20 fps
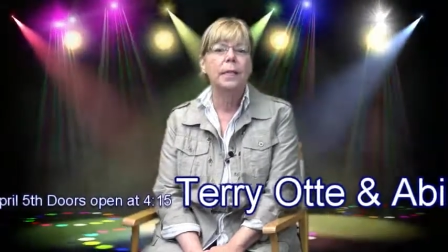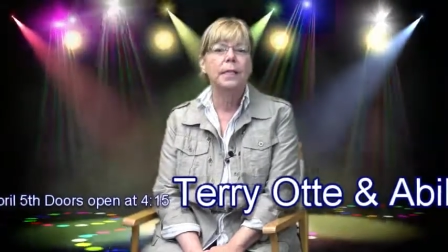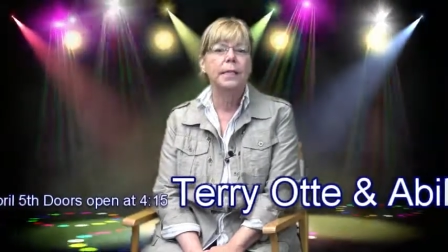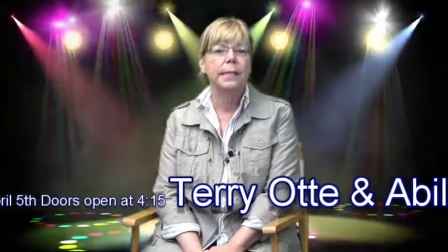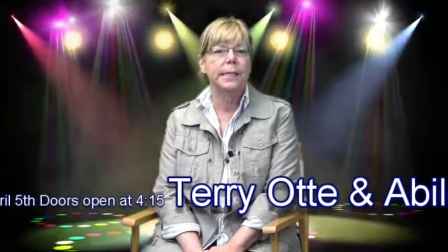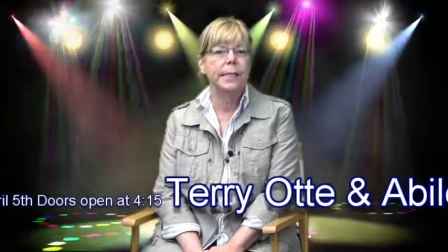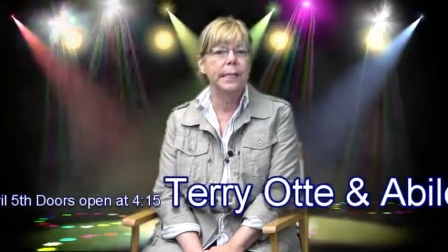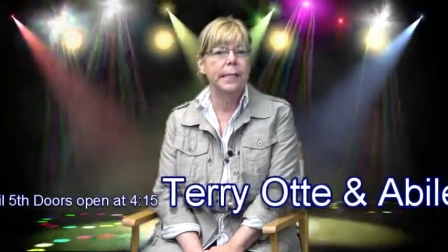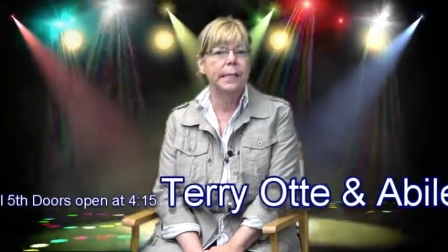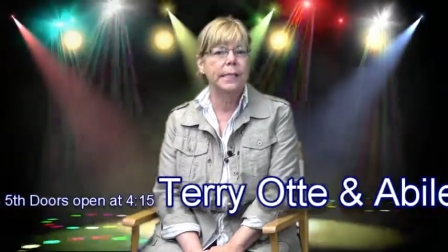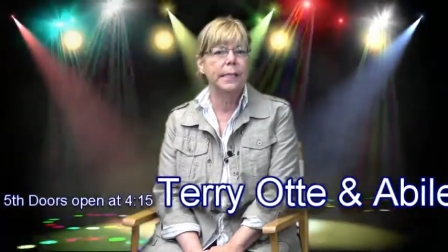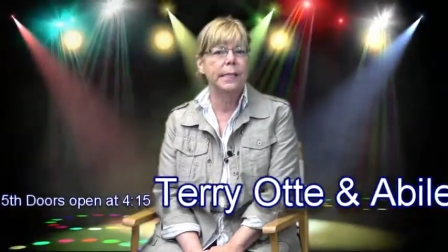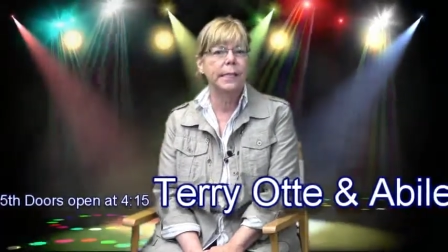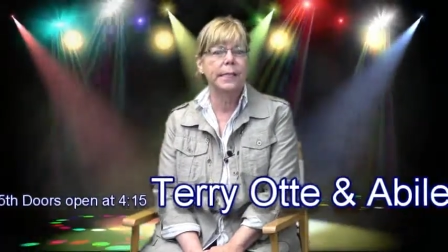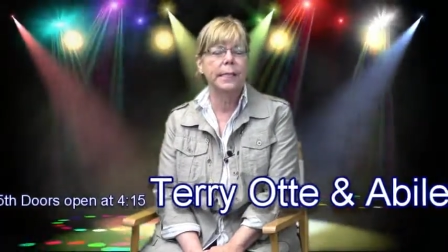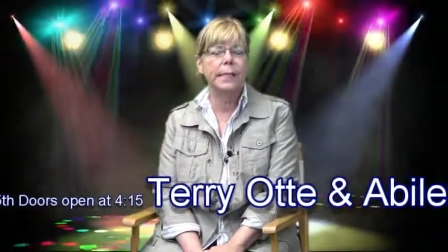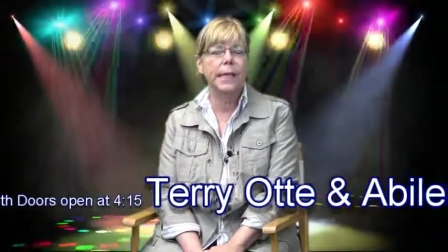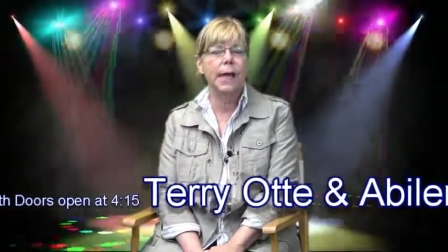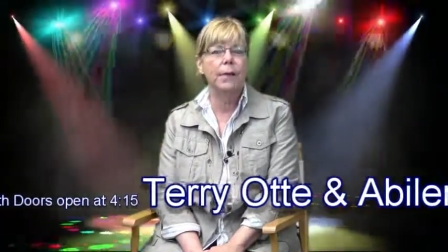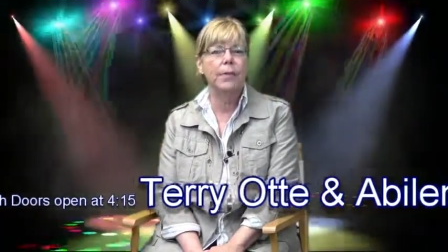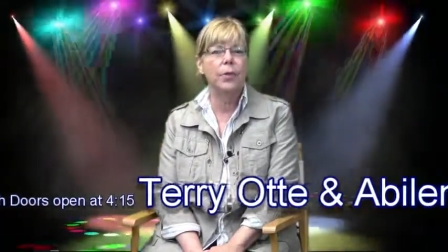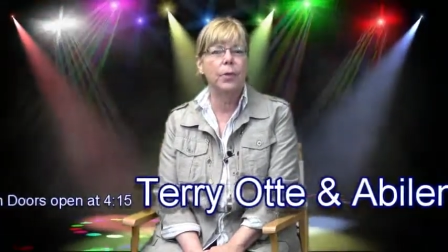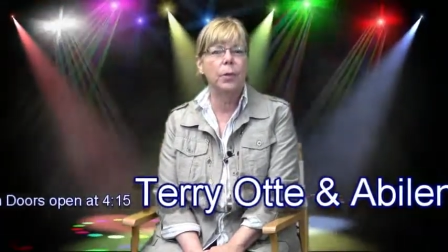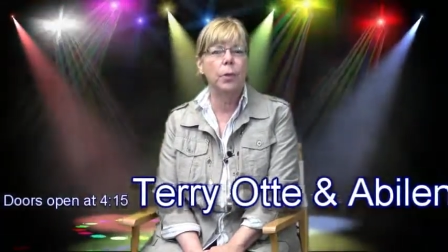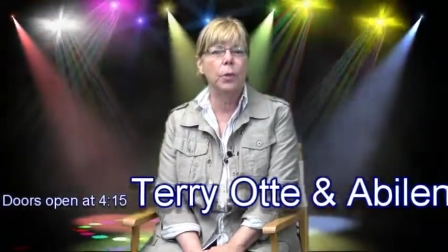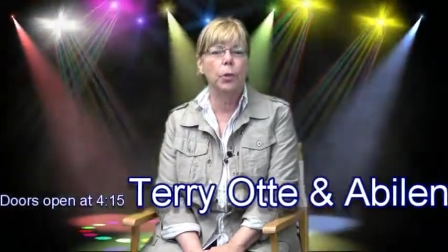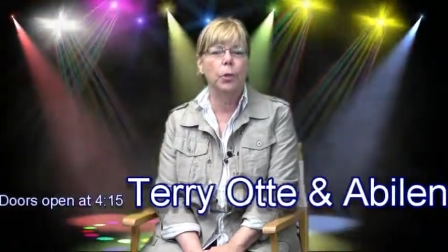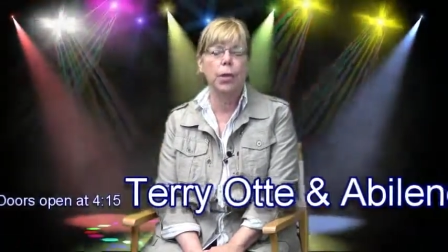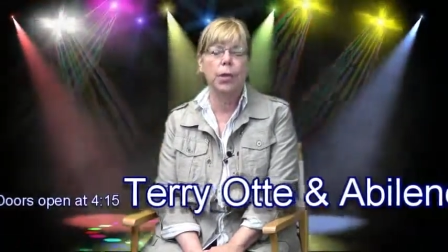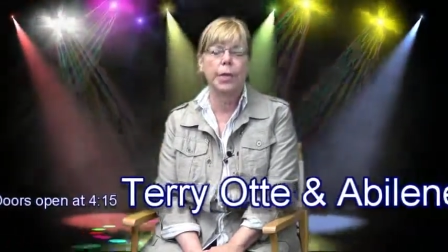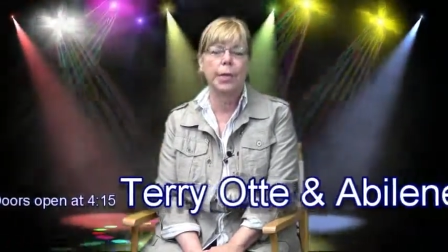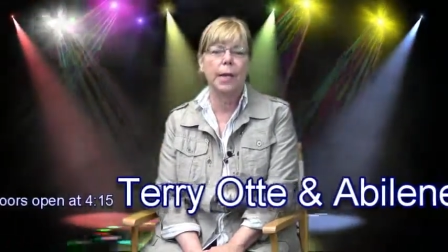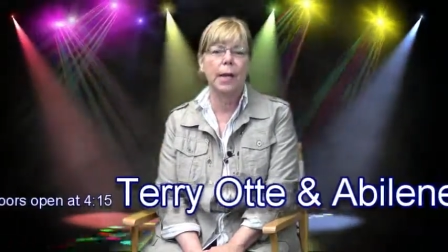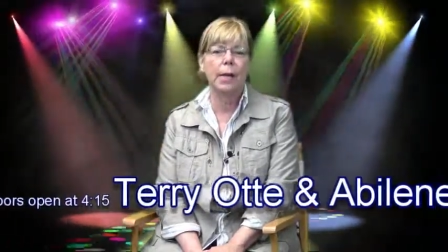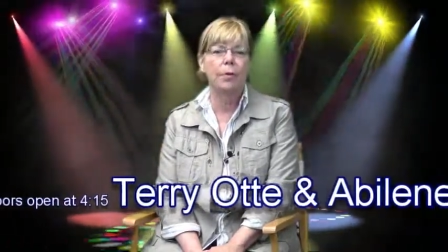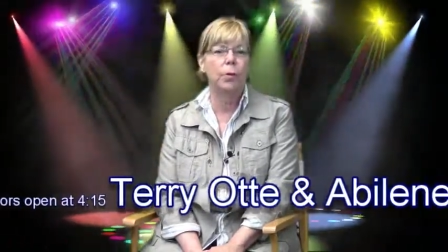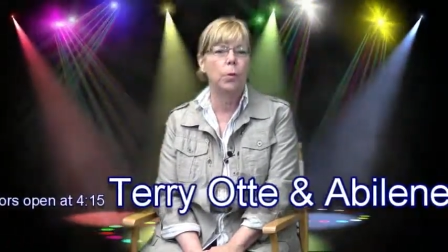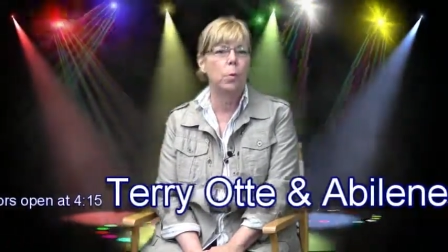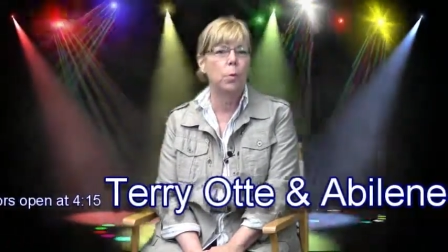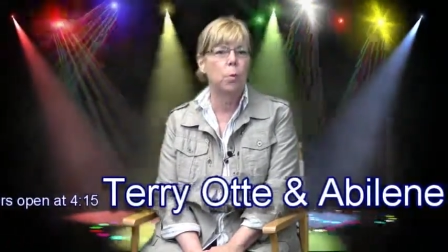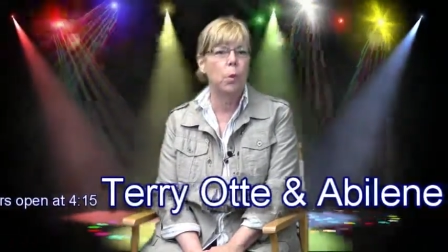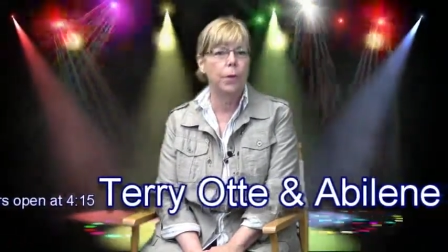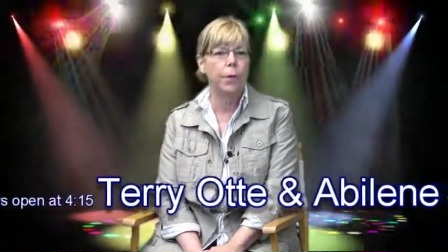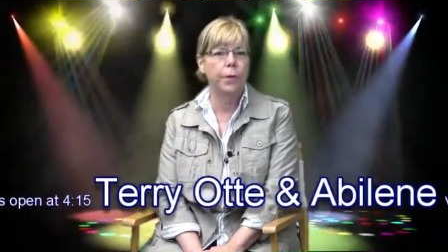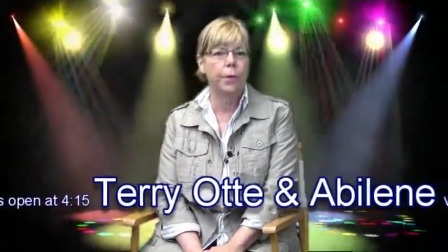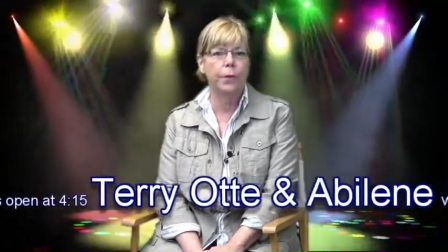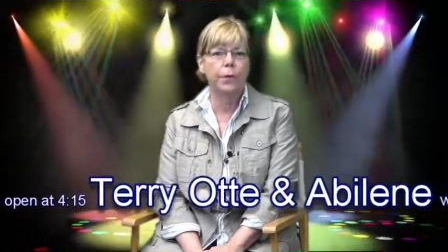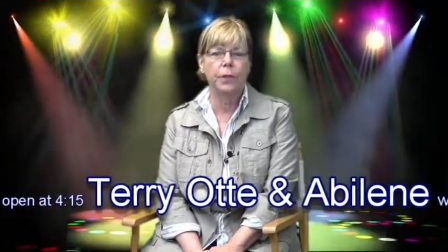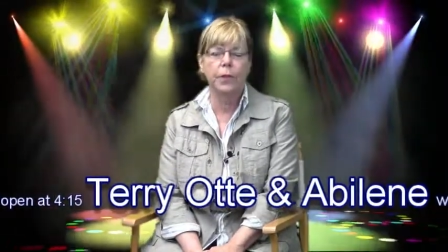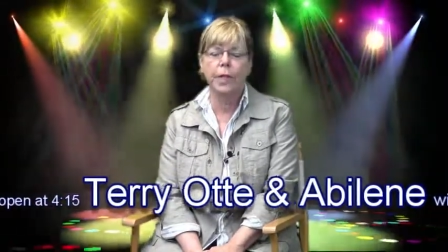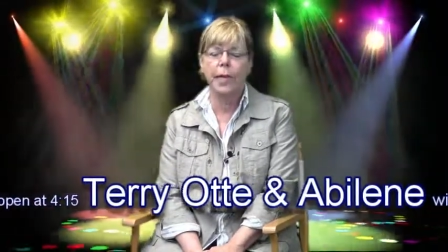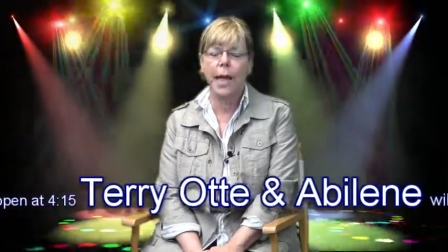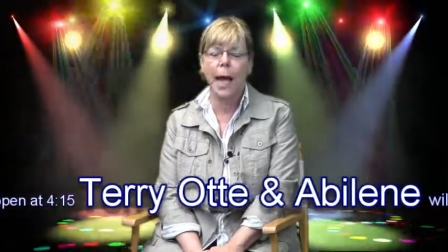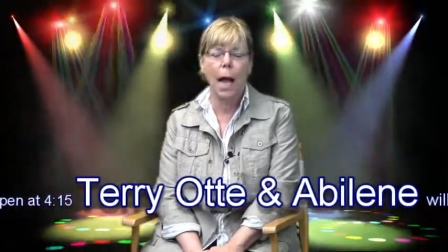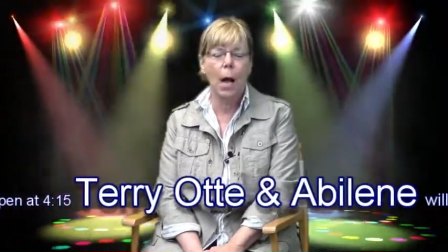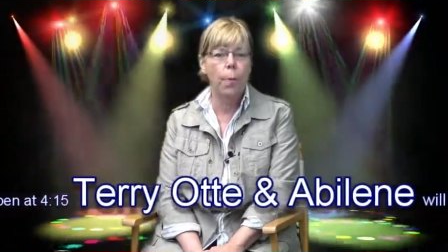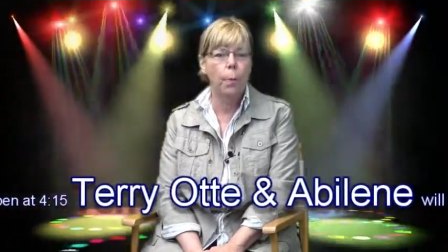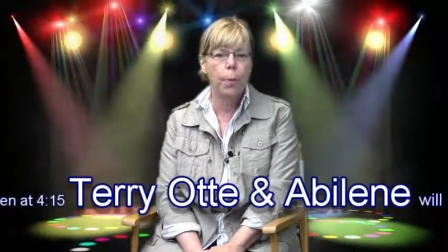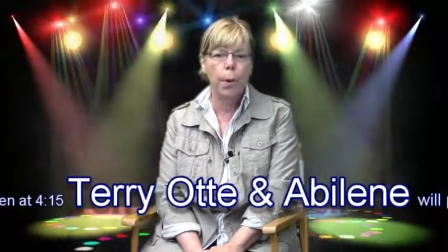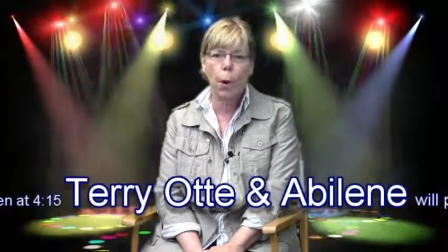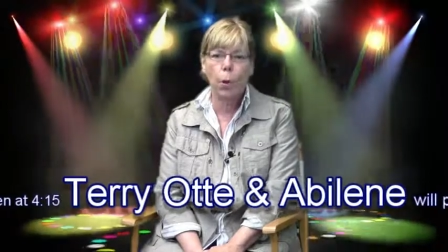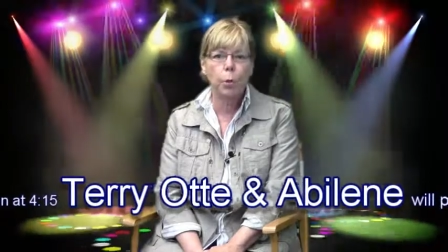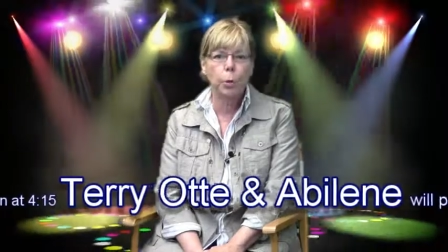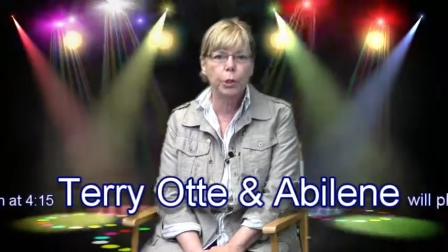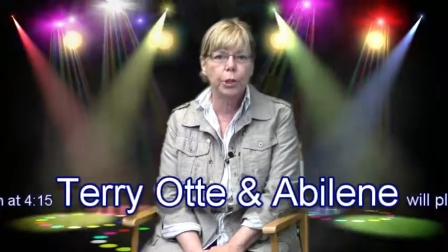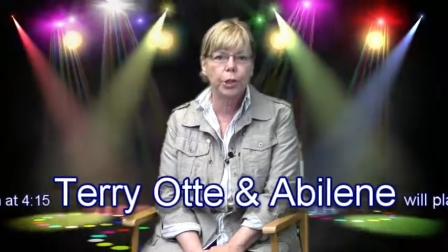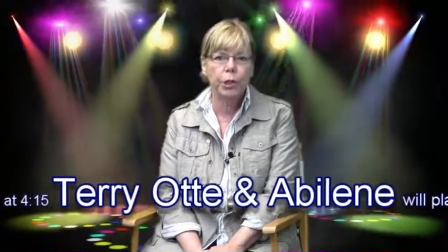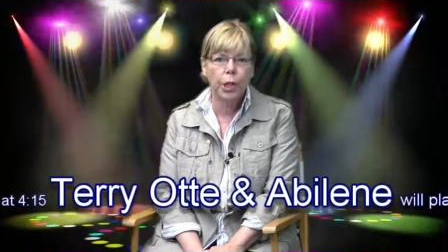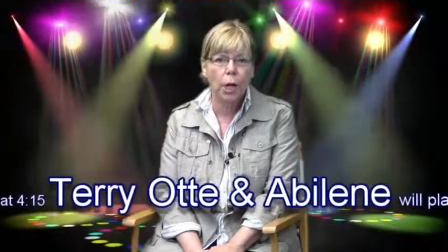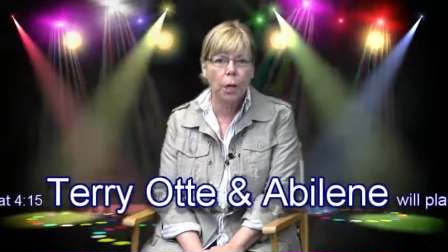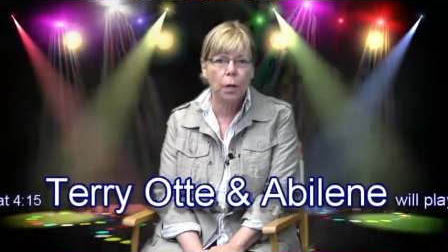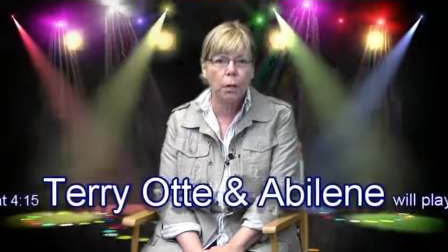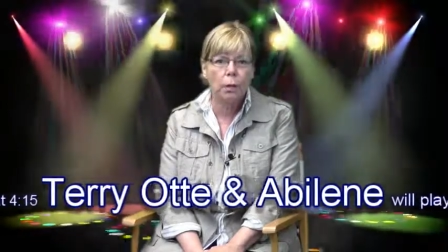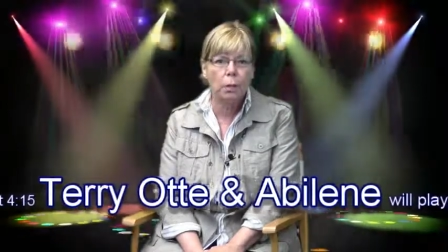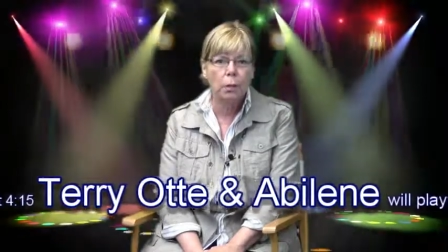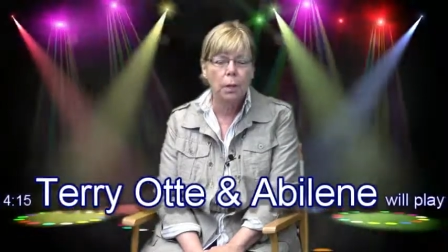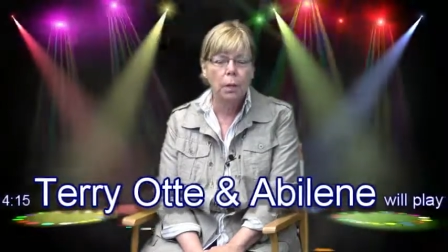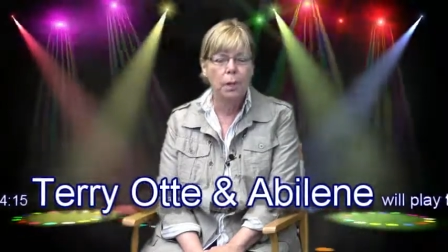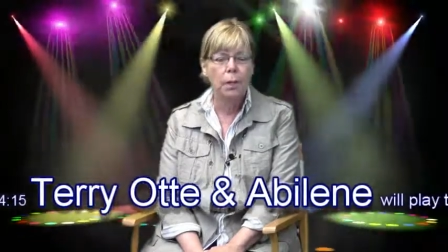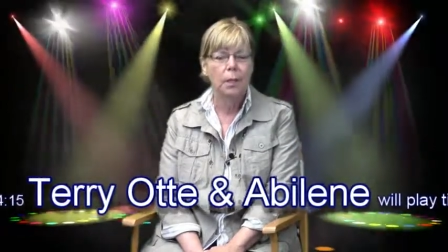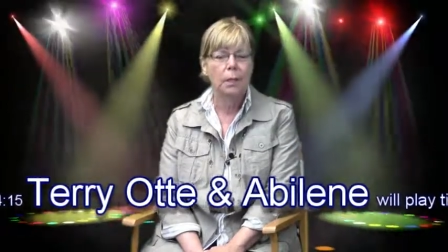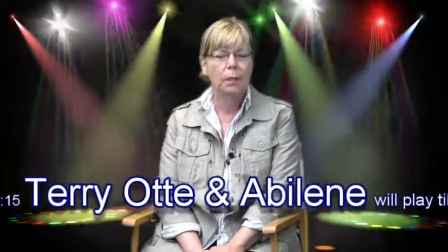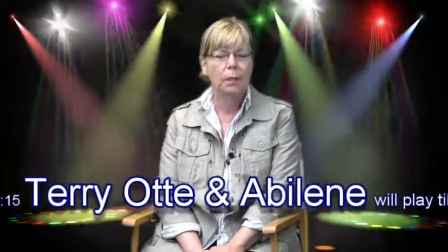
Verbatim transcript: 6 to 7, we're going to have a wonderful cowpoke show.